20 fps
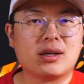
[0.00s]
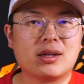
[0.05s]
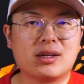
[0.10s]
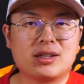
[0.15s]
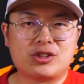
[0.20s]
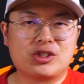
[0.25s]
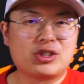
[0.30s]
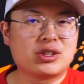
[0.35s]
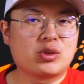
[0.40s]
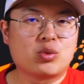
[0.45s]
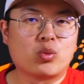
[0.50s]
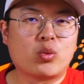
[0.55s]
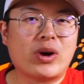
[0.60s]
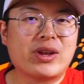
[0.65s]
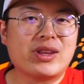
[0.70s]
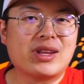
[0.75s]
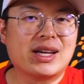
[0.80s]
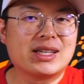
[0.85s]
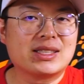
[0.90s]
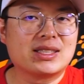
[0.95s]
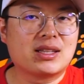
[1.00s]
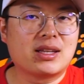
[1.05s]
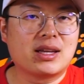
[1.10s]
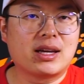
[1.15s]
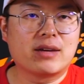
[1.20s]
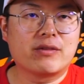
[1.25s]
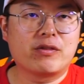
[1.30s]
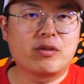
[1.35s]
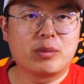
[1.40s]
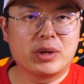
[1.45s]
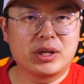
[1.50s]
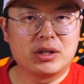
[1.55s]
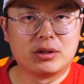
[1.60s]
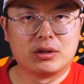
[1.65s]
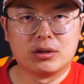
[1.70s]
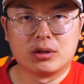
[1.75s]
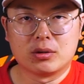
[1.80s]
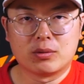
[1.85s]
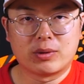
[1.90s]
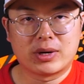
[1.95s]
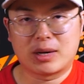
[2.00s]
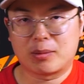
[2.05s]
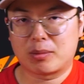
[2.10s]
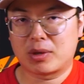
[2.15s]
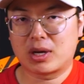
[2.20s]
It's just one less thing for me to do when I'm